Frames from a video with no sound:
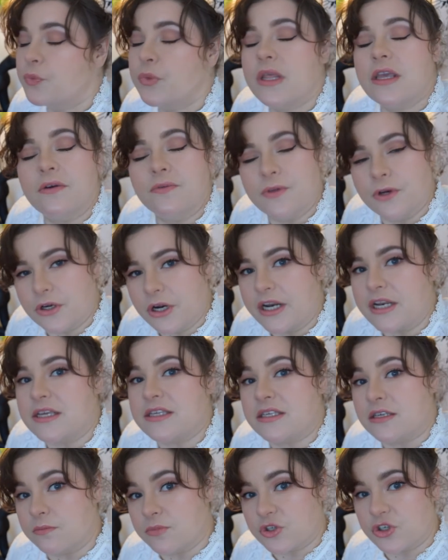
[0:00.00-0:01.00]
If there are any
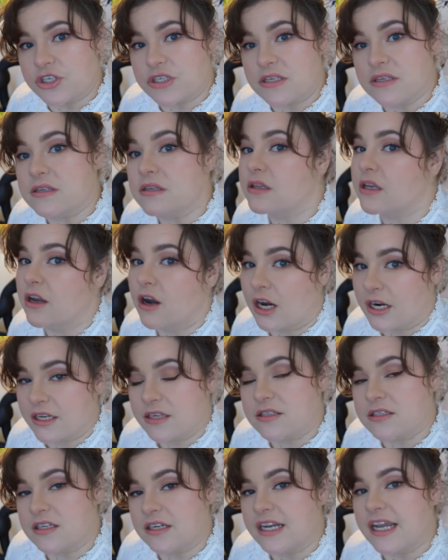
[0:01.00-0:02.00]
seamstresses in the
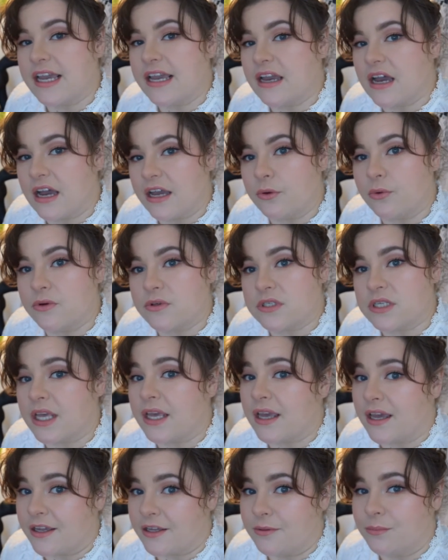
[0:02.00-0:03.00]
audience today, I will
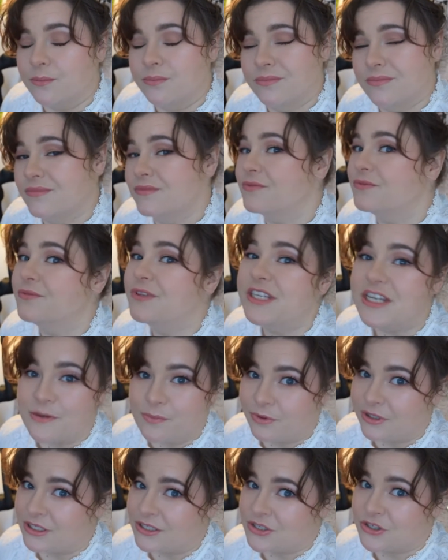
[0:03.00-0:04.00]
say I am
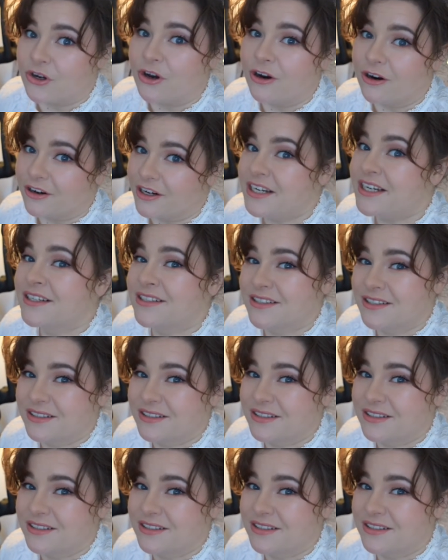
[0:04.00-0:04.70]
deeply sorry.